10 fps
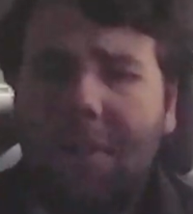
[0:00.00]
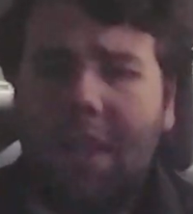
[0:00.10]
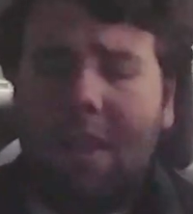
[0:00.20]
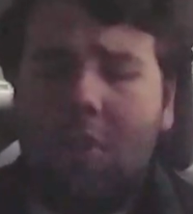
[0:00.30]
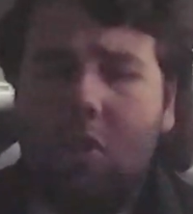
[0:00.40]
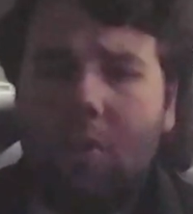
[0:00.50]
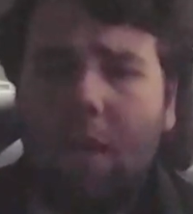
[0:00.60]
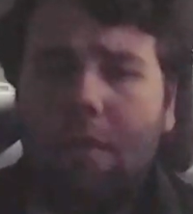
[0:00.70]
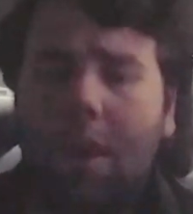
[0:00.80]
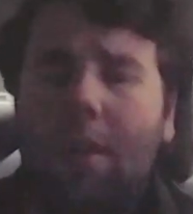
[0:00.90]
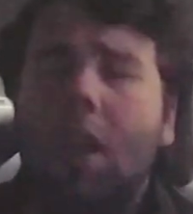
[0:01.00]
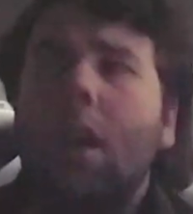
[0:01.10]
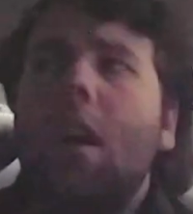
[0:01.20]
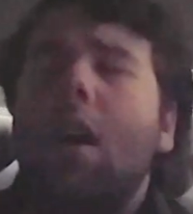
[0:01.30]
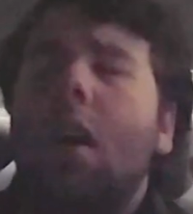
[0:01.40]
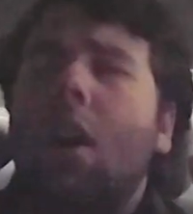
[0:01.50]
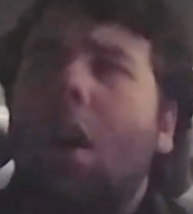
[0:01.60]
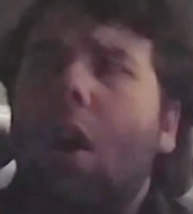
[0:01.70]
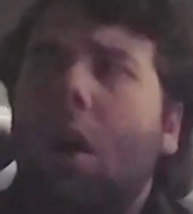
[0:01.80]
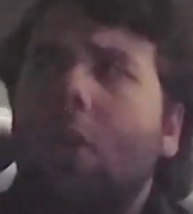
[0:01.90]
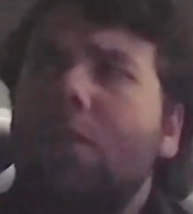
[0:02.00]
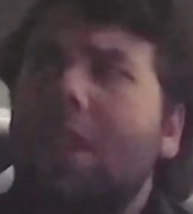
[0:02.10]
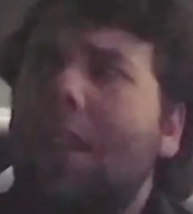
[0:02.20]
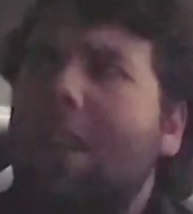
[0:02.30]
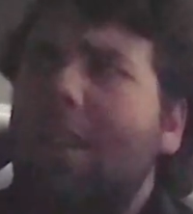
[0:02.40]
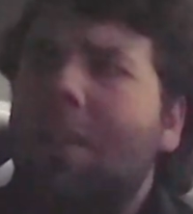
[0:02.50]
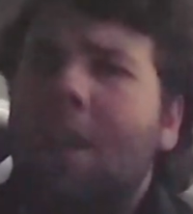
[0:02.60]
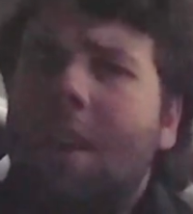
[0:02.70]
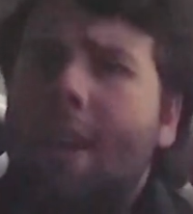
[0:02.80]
played in Trainwreck, only